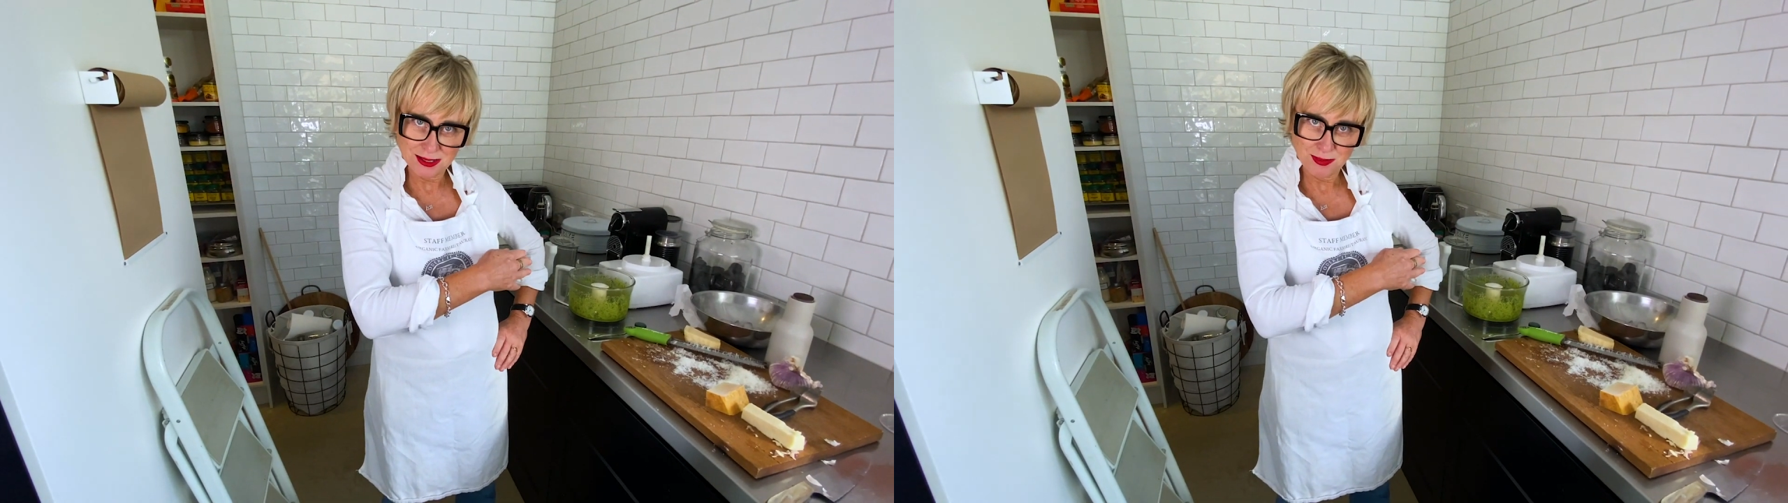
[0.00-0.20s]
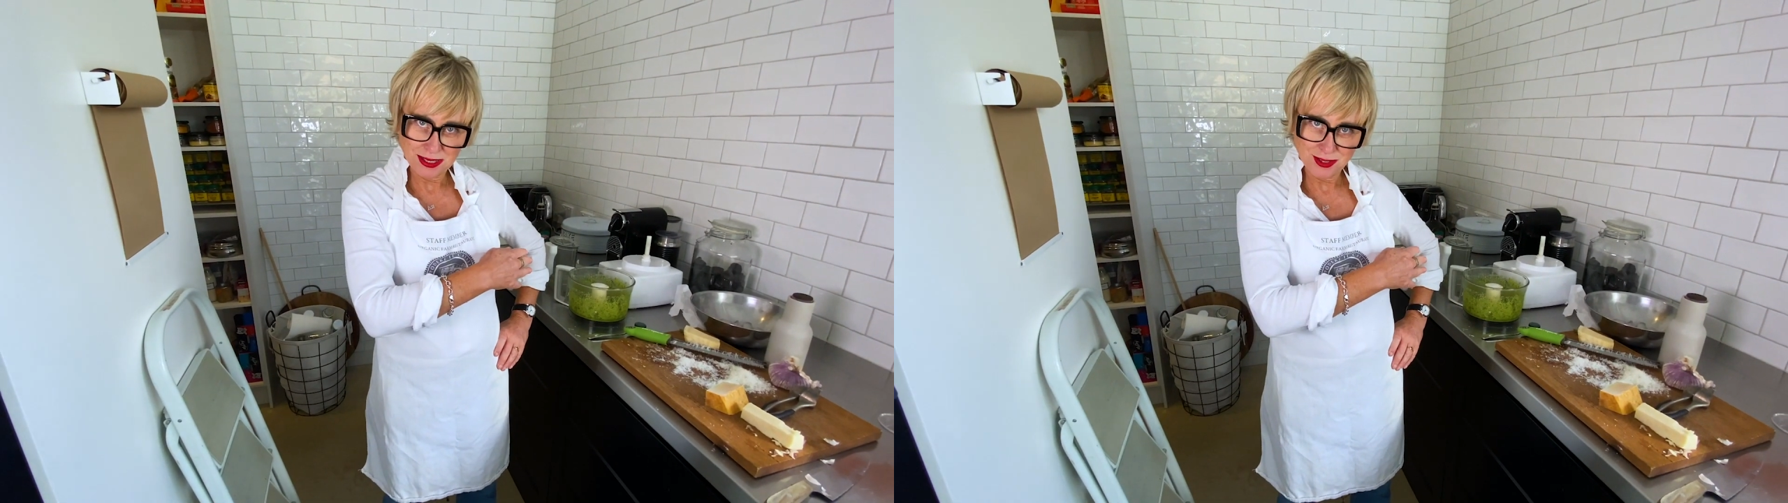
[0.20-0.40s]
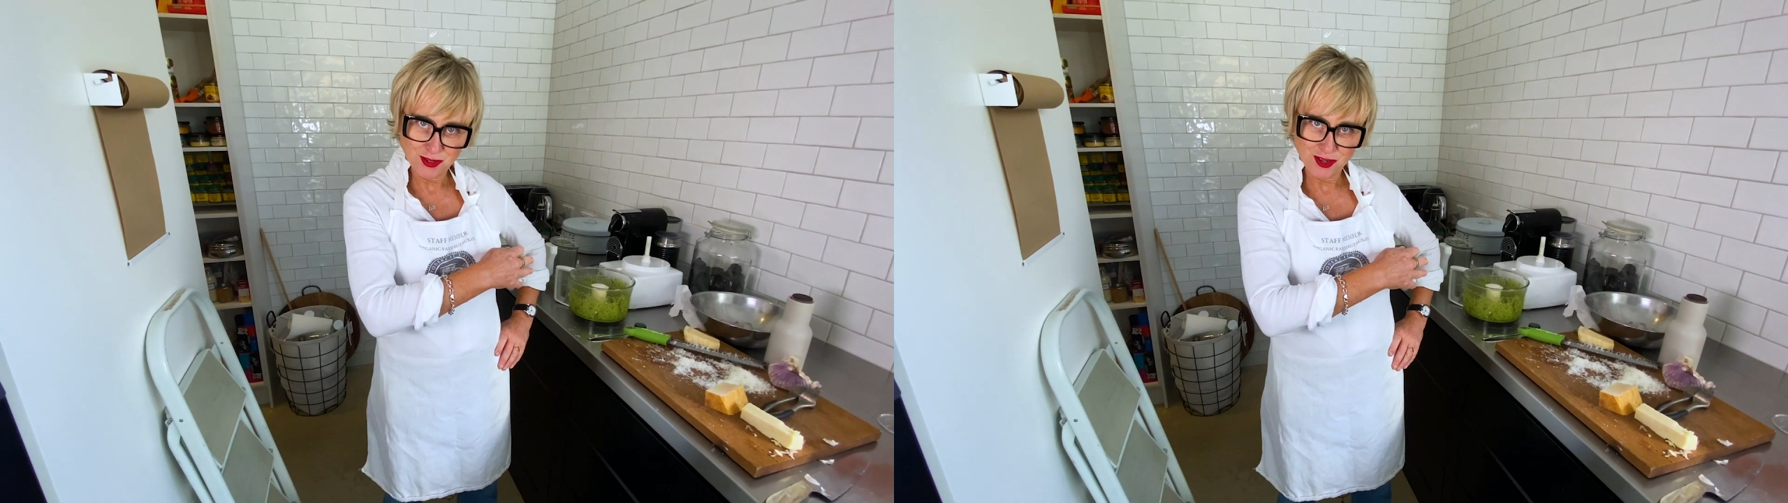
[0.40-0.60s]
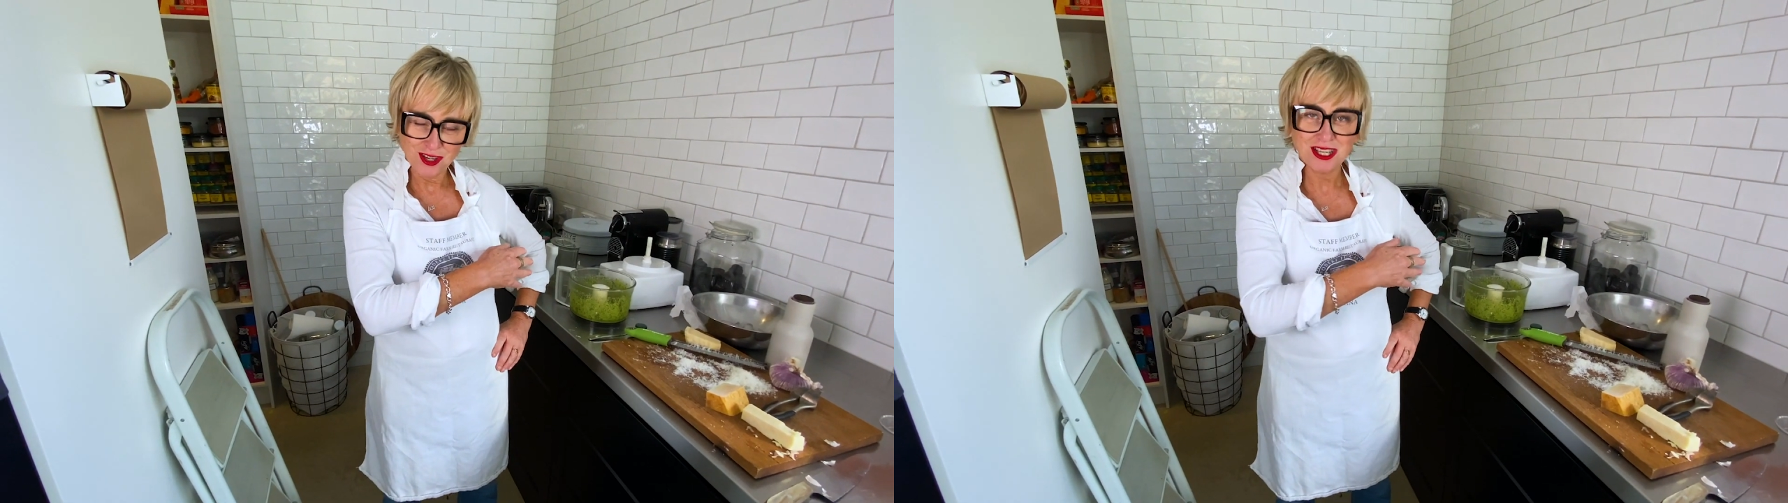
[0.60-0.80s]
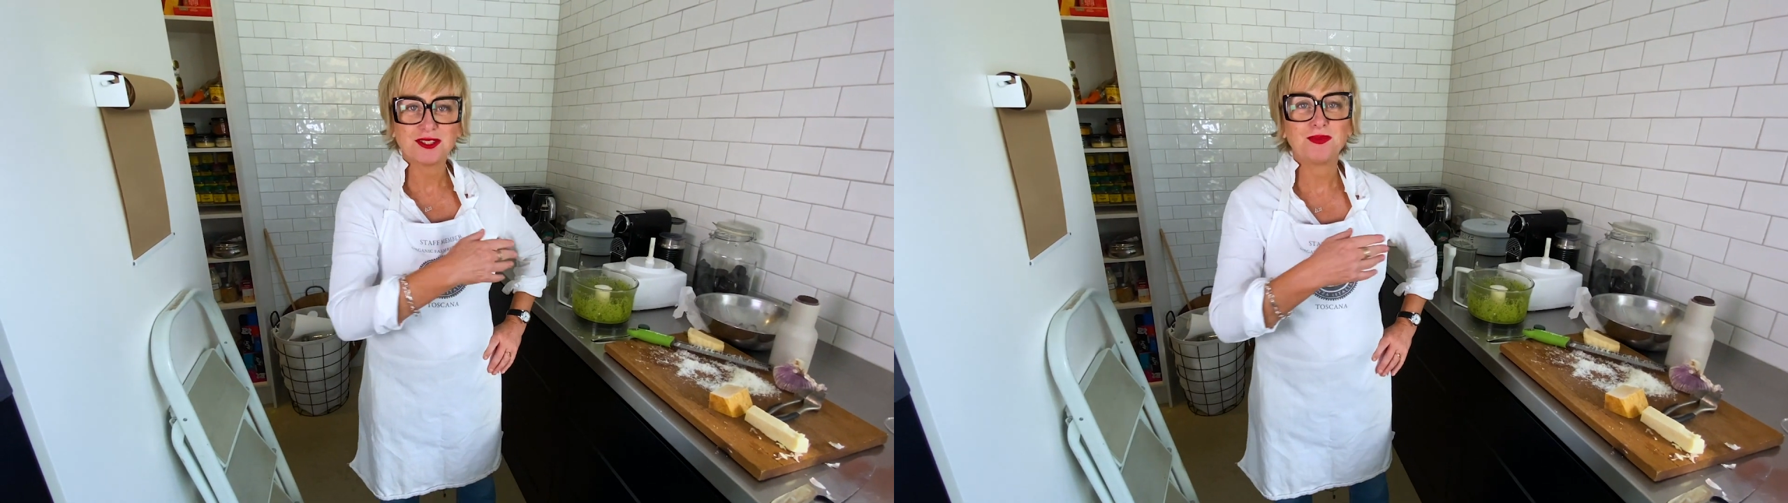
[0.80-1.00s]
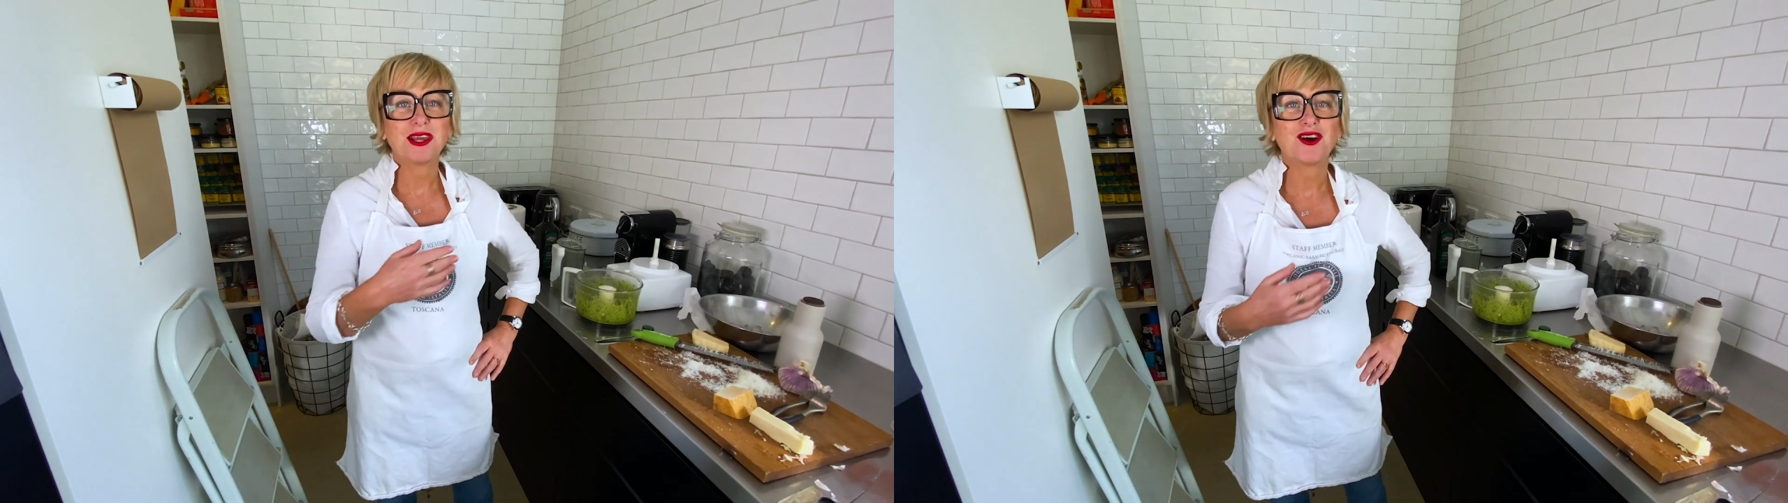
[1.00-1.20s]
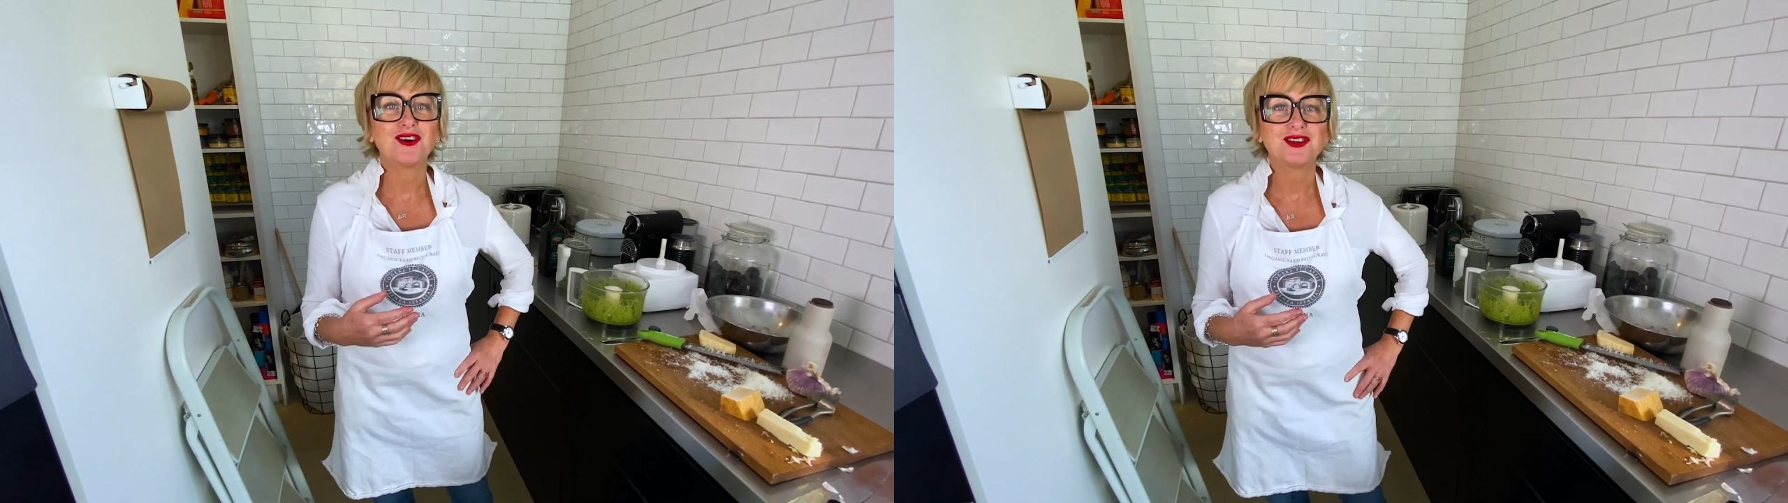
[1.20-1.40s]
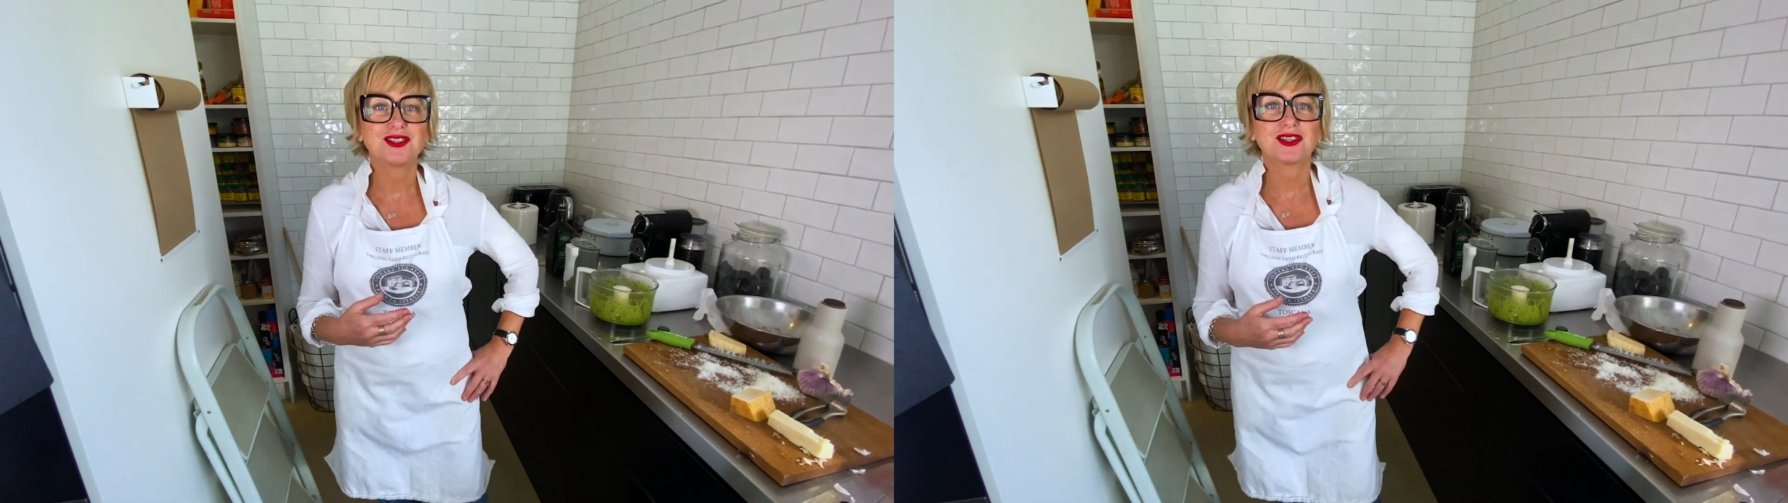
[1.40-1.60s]
pesto is
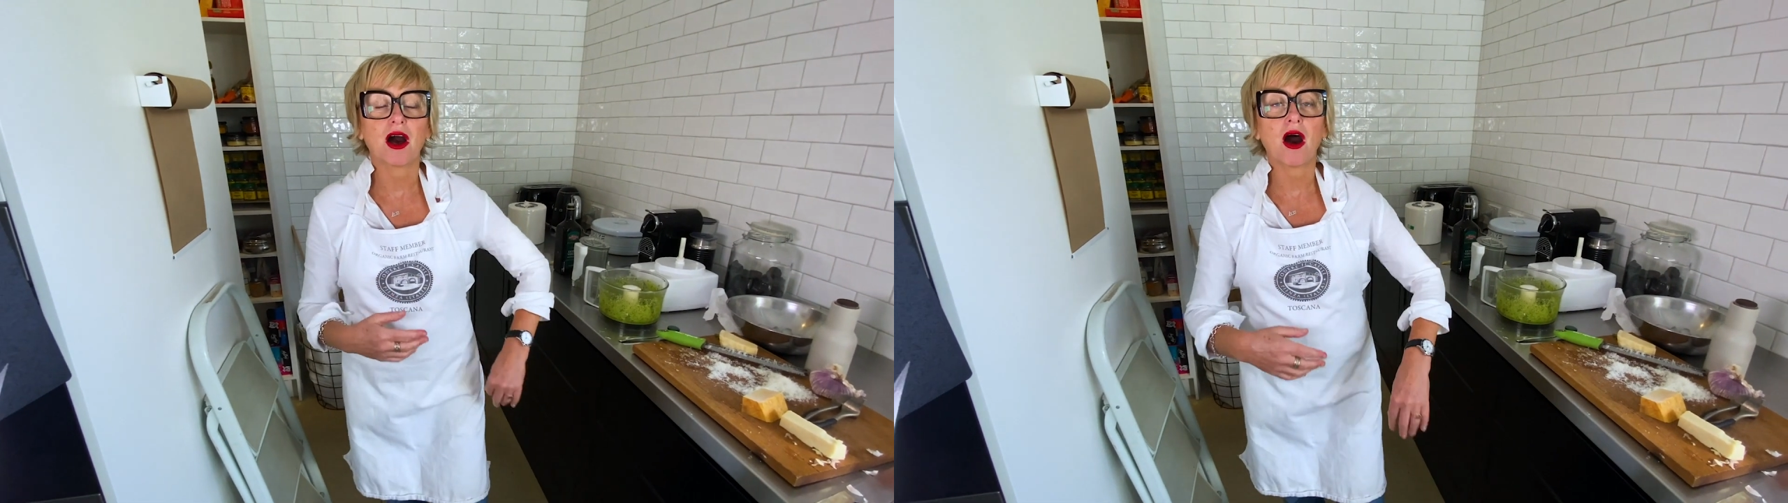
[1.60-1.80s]
because